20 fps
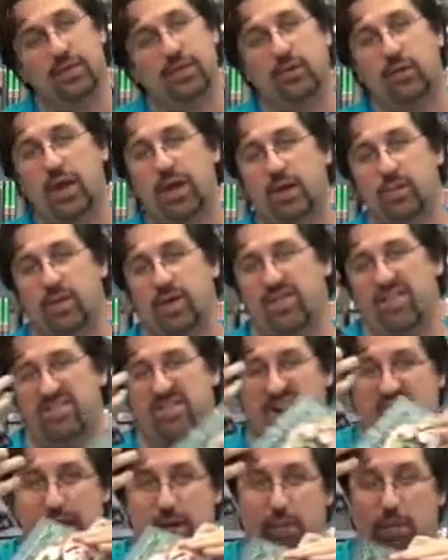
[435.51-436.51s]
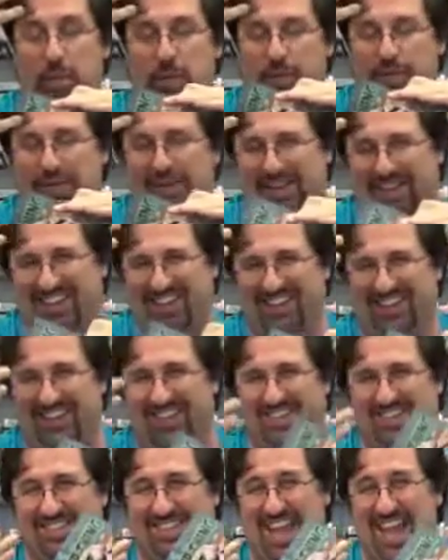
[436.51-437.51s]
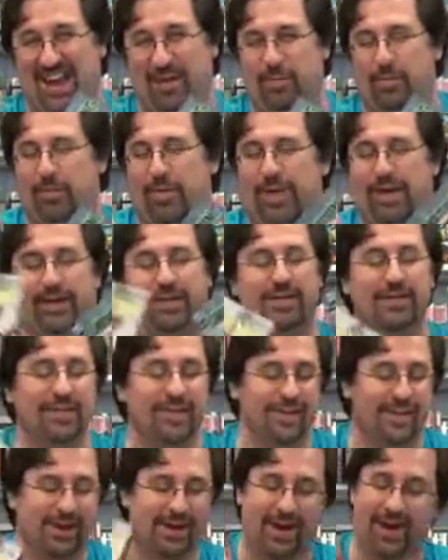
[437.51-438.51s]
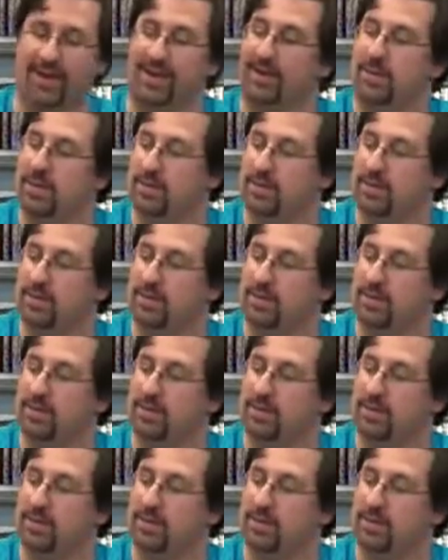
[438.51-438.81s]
Right above Vibe goes Animal Man. All right.